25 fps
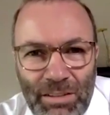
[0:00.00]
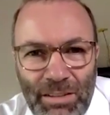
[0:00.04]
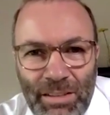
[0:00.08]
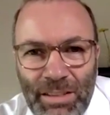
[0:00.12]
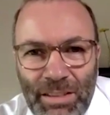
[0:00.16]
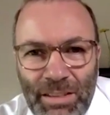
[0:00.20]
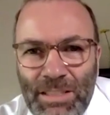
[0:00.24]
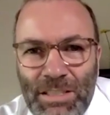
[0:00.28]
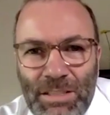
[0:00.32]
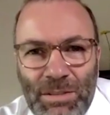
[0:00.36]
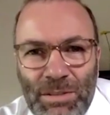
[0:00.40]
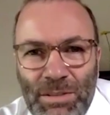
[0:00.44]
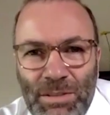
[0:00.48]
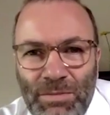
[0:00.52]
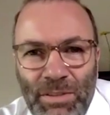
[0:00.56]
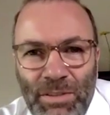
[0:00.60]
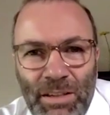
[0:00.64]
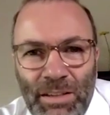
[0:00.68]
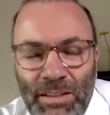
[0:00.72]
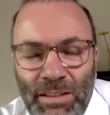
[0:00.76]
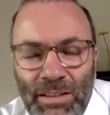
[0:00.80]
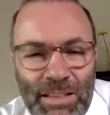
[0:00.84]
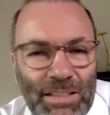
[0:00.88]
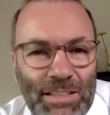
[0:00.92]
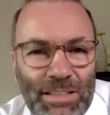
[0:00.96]

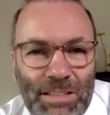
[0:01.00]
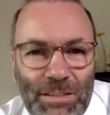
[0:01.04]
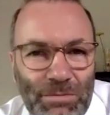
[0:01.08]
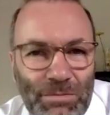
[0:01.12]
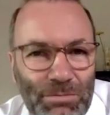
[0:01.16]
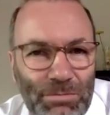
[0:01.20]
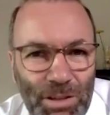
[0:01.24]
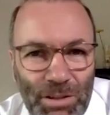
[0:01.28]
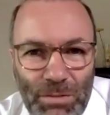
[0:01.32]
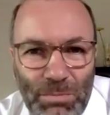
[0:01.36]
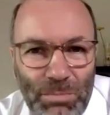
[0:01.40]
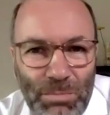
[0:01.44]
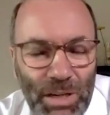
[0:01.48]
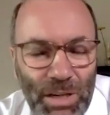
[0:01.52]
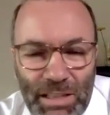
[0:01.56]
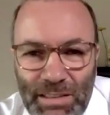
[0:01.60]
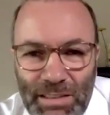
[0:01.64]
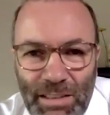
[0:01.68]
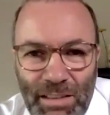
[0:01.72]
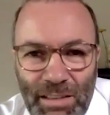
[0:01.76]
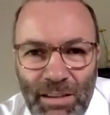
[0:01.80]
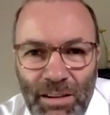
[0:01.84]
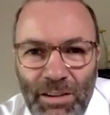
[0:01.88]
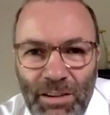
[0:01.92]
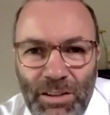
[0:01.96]
That is a very
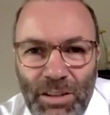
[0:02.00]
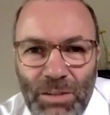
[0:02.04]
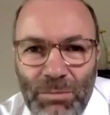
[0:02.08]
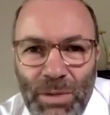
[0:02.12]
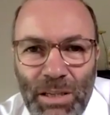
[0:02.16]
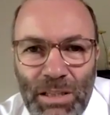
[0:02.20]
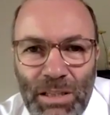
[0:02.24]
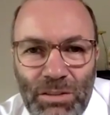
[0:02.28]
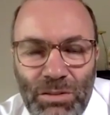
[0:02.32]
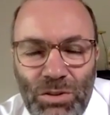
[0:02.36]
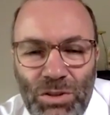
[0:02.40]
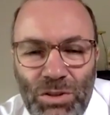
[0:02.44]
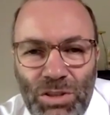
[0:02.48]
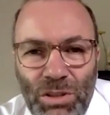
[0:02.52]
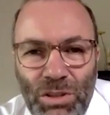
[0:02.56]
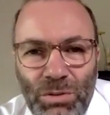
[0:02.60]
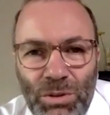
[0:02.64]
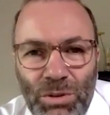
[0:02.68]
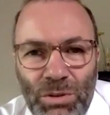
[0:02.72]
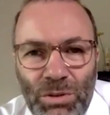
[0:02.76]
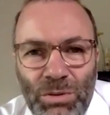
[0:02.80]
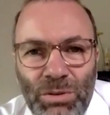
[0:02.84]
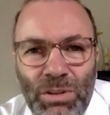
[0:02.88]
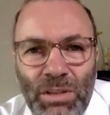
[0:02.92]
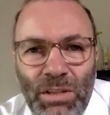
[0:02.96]
practical argument to show
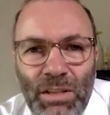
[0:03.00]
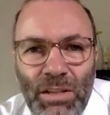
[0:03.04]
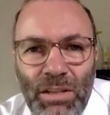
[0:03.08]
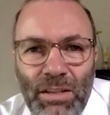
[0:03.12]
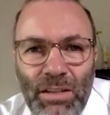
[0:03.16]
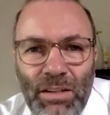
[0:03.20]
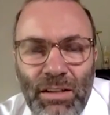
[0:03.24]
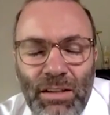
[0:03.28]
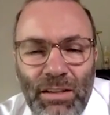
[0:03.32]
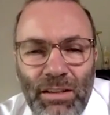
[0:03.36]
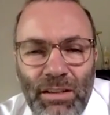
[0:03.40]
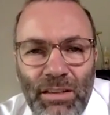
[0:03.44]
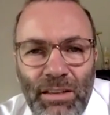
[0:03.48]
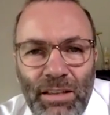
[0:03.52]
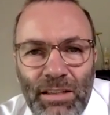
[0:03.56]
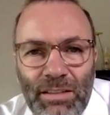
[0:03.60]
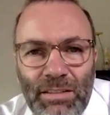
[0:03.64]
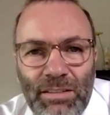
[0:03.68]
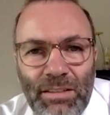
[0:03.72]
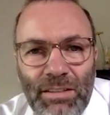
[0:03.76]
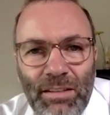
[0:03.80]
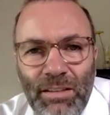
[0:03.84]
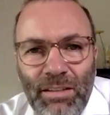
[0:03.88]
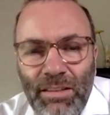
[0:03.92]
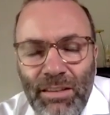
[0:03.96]
you
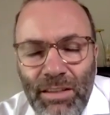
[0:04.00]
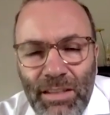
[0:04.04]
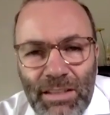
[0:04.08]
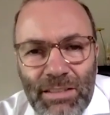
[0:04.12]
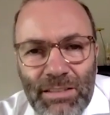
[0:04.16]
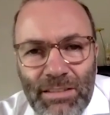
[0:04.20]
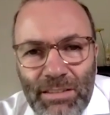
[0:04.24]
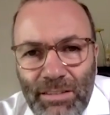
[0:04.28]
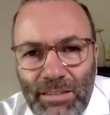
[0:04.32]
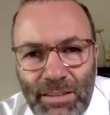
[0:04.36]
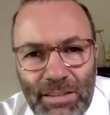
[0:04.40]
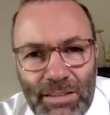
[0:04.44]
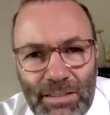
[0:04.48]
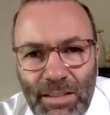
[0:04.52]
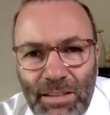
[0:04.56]
that these